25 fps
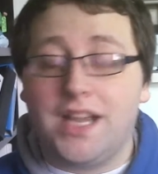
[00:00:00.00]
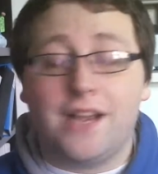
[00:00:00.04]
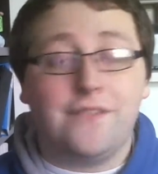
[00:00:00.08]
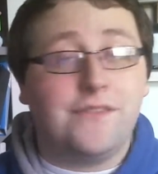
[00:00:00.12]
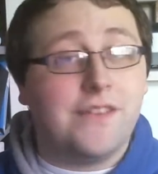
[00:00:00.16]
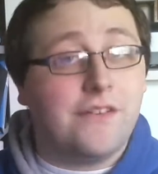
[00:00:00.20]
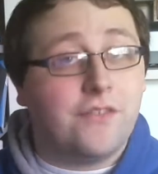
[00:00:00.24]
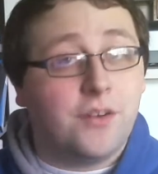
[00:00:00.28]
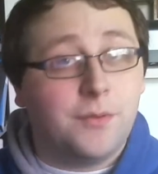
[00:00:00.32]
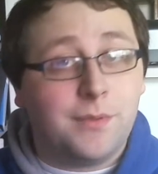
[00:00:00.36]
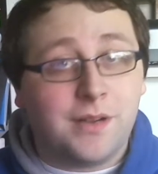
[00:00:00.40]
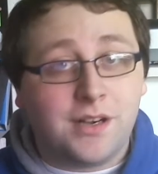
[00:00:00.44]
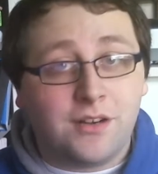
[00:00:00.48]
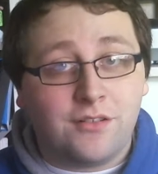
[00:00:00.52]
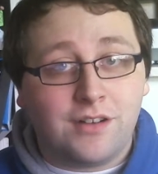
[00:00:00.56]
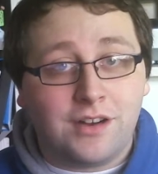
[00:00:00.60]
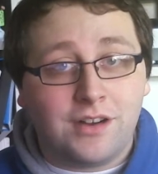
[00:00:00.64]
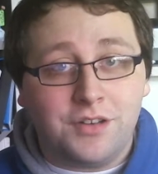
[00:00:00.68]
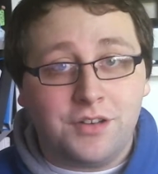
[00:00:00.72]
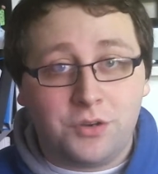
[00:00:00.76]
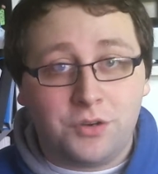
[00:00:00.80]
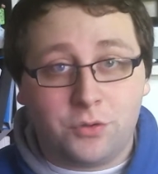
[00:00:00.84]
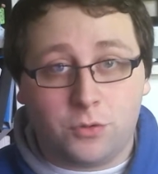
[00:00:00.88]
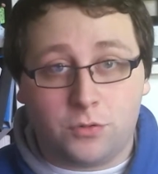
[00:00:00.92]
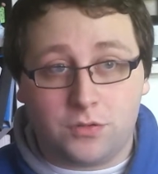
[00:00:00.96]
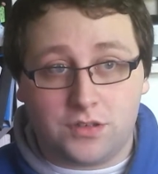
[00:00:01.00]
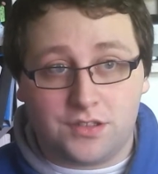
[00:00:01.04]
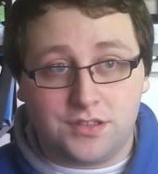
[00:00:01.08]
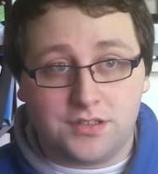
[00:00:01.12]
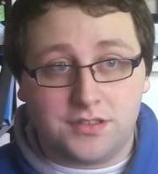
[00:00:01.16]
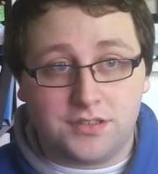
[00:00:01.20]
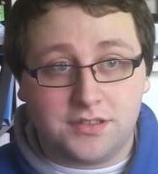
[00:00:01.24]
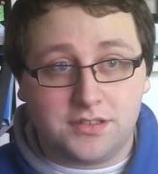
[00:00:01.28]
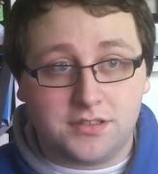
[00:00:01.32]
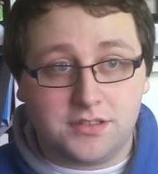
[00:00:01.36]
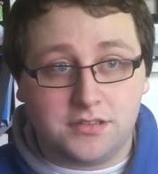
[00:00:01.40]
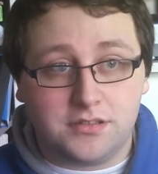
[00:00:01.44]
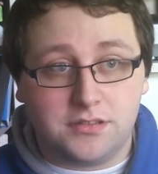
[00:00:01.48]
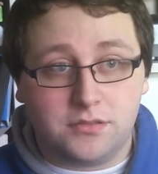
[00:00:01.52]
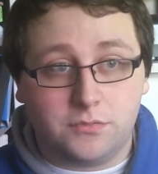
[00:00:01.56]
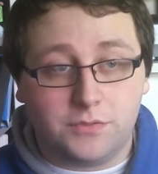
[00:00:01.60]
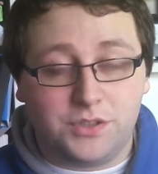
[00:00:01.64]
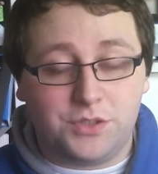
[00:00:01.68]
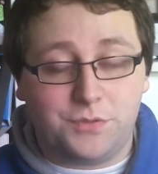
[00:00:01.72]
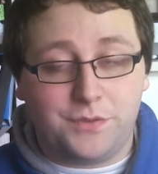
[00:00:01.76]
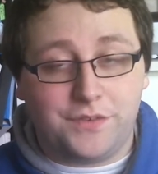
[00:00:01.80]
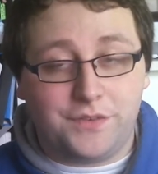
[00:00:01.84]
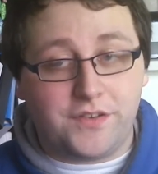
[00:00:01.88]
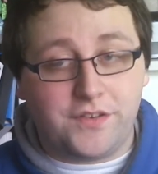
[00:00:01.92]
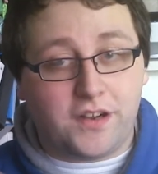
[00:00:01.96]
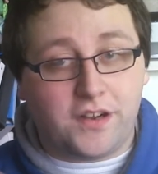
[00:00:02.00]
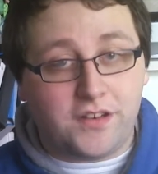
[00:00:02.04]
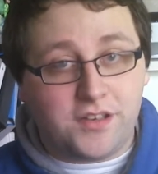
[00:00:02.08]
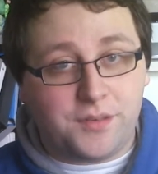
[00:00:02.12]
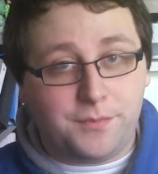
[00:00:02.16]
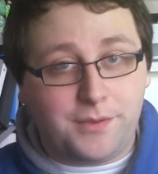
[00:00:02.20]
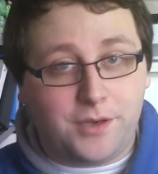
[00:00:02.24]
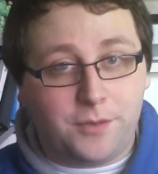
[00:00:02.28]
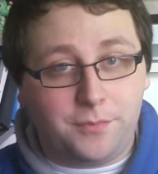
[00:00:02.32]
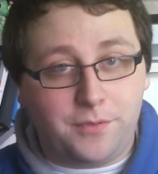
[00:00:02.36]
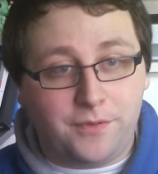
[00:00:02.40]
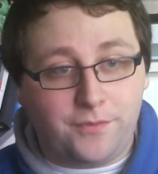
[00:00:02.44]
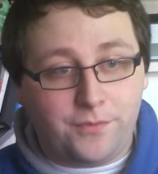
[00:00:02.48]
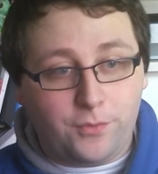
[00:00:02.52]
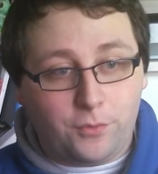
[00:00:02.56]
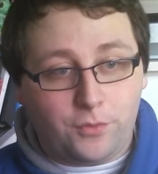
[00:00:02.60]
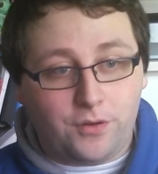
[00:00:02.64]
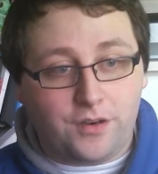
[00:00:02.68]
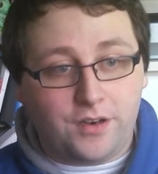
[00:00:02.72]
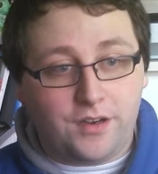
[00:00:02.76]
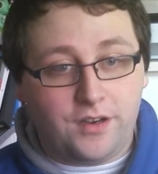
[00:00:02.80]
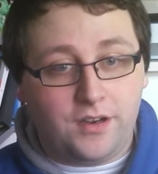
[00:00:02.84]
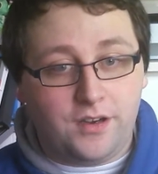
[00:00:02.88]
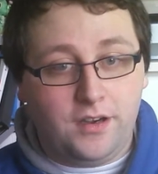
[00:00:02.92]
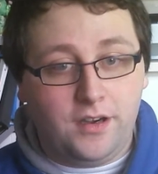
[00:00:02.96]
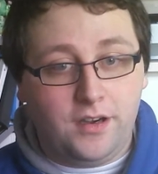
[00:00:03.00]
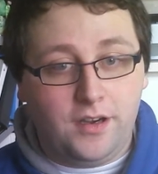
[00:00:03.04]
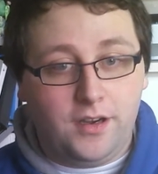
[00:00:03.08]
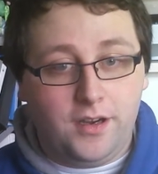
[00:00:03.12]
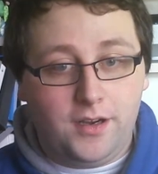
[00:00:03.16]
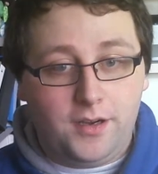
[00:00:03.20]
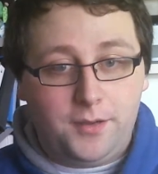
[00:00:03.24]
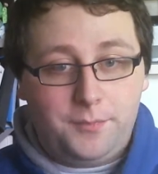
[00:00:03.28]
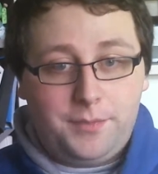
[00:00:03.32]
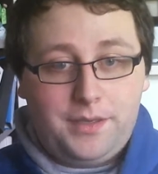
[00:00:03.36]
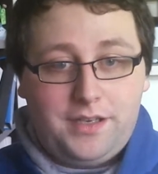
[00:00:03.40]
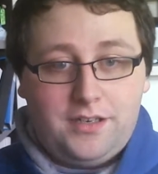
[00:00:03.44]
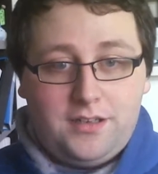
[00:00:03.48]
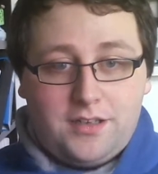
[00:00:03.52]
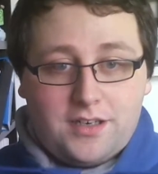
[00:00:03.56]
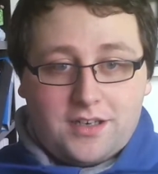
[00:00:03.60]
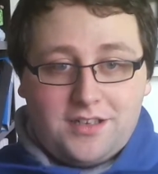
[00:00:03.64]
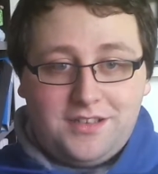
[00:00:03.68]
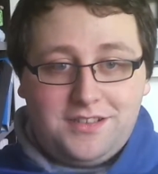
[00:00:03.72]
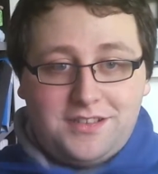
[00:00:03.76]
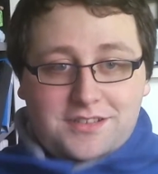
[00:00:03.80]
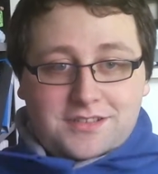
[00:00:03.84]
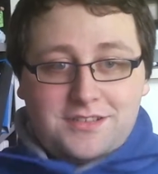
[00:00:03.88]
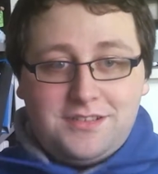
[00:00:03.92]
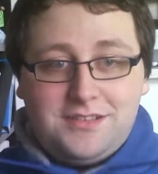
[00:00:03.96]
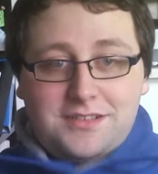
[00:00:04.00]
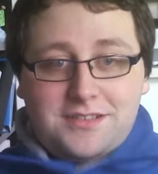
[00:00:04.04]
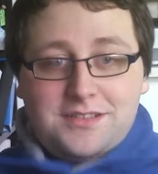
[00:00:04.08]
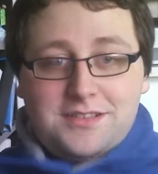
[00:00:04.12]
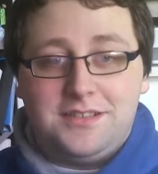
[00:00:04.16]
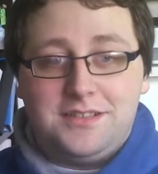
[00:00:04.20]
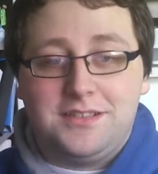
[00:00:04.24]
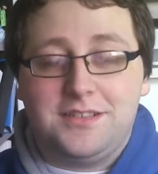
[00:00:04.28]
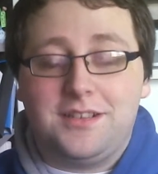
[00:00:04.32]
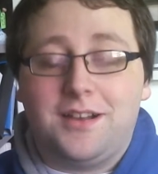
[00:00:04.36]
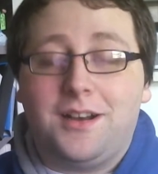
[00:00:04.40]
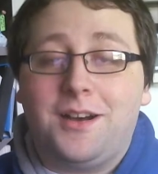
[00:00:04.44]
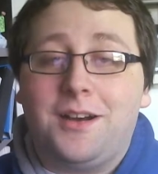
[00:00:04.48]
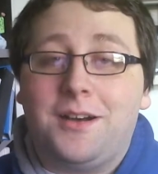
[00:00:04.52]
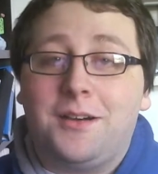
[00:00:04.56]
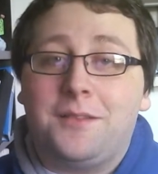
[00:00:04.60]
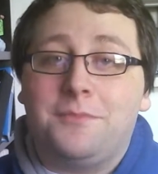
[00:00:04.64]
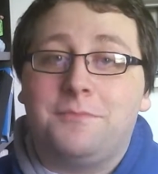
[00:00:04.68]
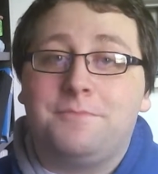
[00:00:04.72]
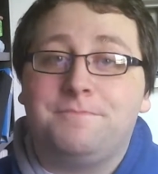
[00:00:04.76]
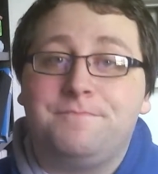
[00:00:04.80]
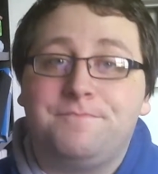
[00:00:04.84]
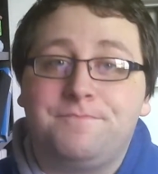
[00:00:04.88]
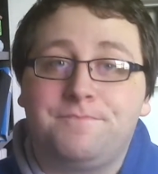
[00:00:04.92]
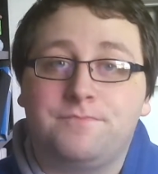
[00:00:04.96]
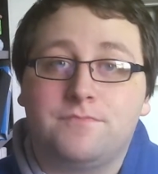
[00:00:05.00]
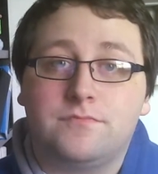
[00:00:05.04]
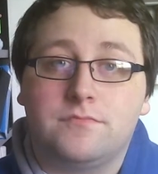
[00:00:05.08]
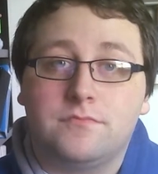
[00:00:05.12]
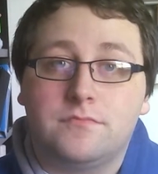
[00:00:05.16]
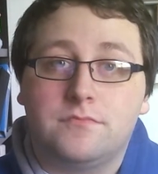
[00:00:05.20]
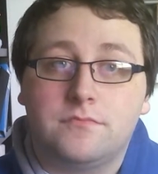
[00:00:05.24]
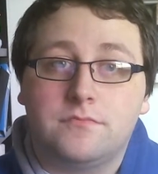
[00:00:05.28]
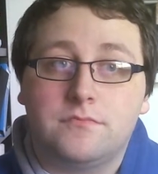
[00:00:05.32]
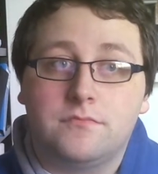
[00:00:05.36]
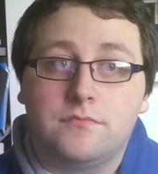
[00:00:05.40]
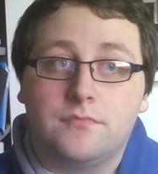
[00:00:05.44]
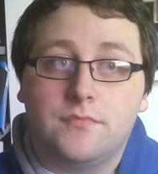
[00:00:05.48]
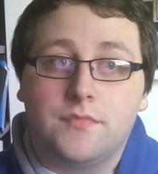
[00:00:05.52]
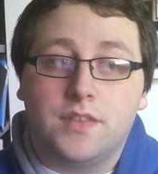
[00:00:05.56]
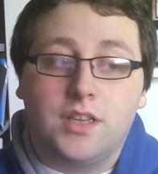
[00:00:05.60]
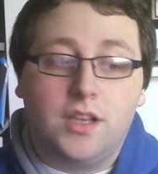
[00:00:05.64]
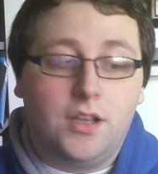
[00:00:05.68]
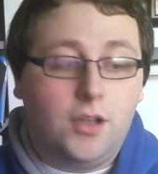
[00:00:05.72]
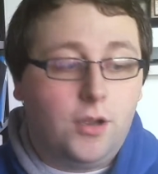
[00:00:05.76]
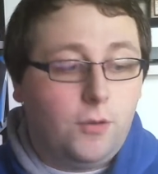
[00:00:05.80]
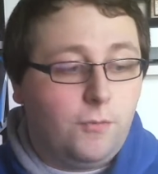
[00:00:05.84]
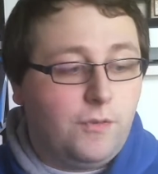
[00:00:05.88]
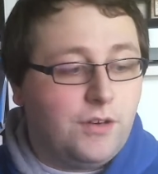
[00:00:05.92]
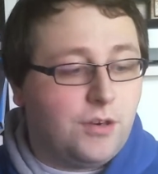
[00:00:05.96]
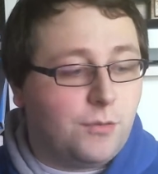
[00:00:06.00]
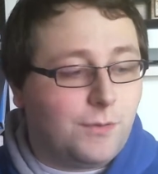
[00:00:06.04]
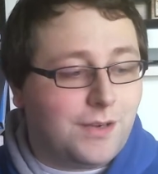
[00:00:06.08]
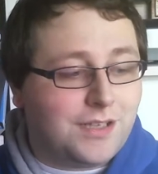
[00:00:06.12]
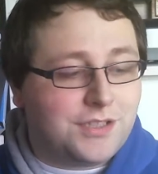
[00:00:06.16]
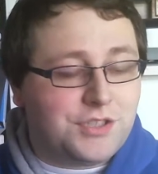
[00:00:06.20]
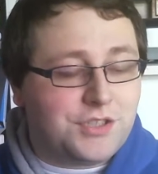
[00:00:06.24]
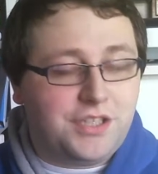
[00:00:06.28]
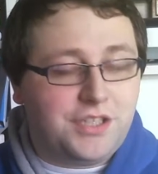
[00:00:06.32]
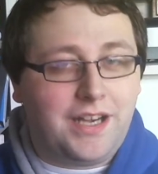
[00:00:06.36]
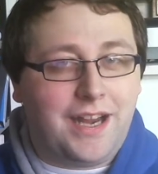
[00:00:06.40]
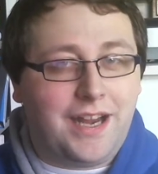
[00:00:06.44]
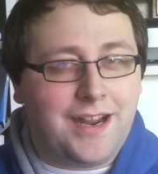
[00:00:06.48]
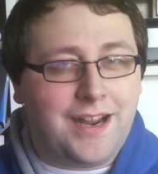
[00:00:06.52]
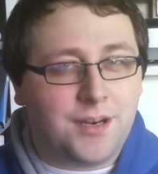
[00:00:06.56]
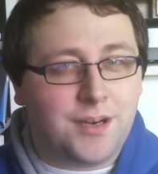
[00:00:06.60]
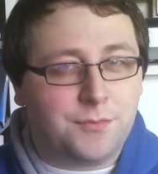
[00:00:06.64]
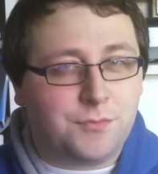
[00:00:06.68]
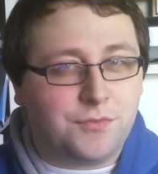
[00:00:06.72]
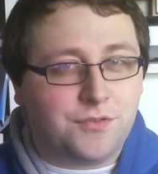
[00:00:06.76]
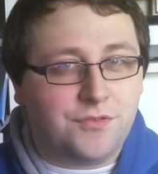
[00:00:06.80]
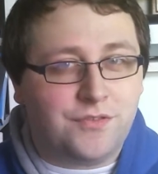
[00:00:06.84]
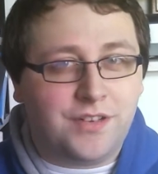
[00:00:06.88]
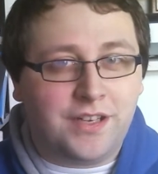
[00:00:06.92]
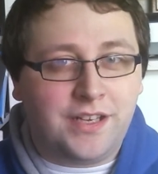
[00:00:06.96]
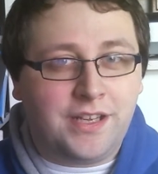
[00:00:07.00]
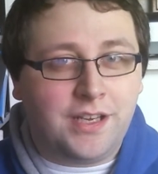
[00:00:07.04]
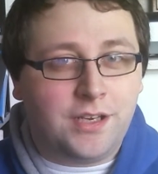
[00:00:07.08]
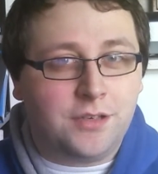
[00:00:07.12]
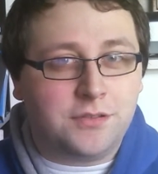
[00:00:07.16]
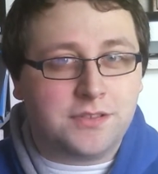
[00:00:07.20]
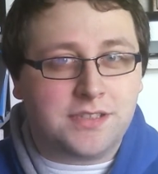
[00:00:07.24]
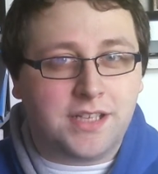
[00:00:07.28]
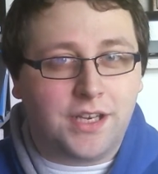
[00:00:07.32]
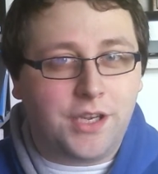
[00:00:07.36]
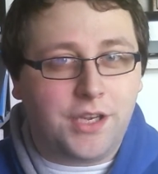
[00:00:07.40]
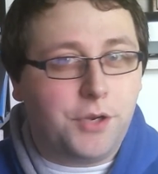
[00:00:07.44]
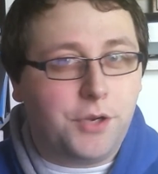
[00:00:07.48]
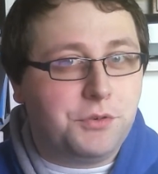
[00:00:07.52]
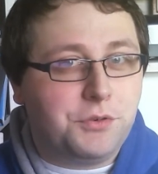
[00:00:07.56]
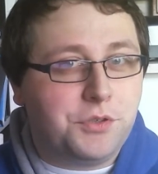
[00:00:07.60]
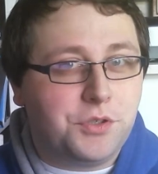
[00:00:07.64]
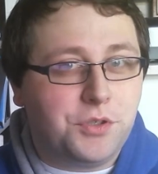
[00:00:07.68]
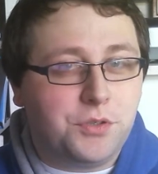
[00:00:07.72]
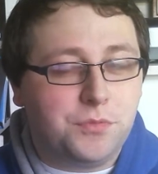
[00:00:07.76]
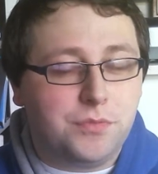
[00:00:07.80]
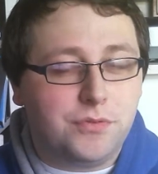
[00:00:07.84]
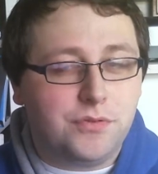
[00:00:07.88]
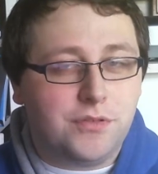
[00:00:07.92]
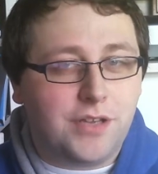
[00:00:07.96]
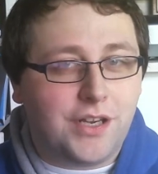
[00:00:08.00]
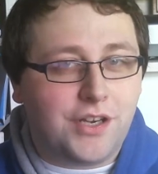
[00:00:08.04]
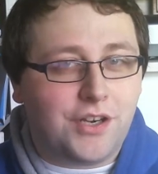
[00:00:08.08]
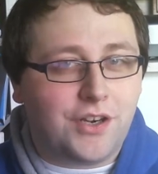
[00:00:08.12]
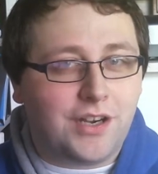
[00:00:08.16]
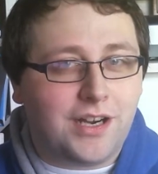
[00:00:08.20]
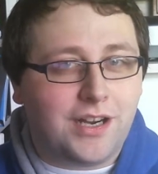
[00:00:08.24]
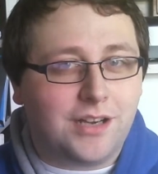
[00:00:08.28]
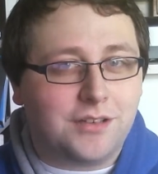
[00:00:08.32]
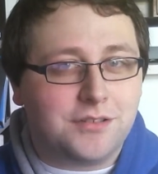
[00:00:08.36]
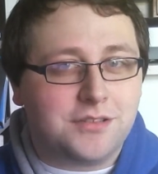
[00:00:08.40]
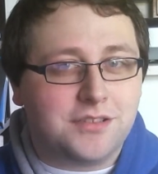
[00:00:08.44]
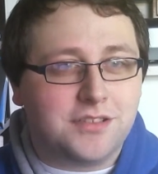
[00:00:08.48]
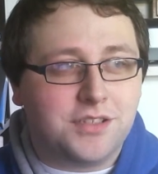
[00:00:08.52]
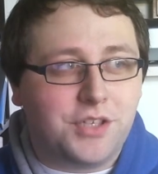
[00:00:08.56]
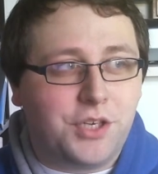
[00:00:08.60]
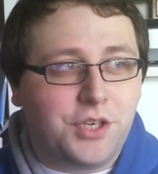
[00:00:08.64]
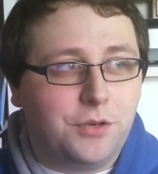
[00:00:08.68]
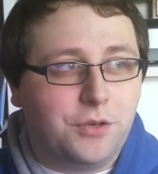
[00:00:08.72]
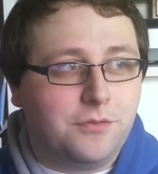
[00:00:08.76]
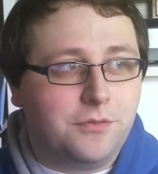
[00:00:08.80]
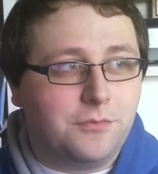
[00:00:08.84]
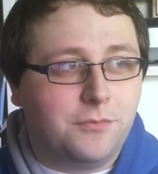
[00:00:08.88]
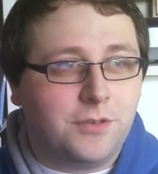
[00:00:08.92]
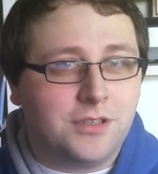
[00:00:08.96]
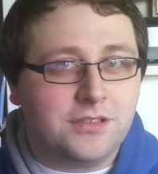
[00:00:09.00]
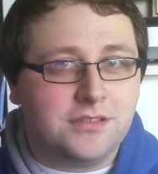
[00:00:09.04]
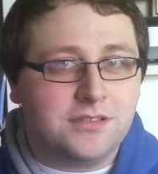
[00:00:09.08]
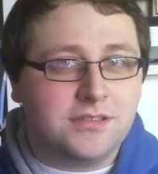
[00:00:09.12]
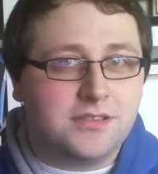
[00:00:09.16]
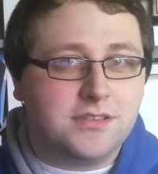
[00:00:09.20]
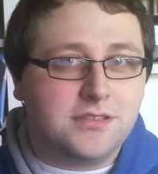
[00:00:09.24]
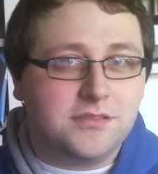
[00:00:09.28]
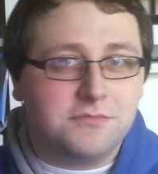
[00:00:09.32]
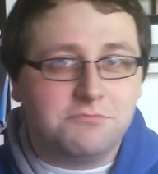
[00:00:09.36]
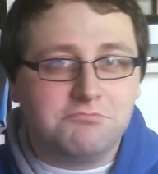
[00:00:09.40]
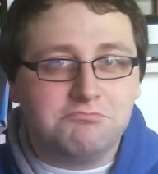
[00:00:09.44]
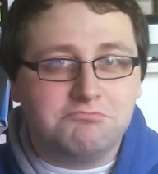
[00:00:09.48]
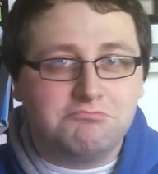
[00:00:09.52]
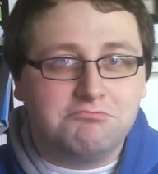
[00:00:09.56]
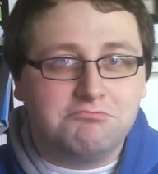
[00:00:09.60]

never been around a horse, which we talked about before, because we were watching animal videos on YouTube at your house, cute ones,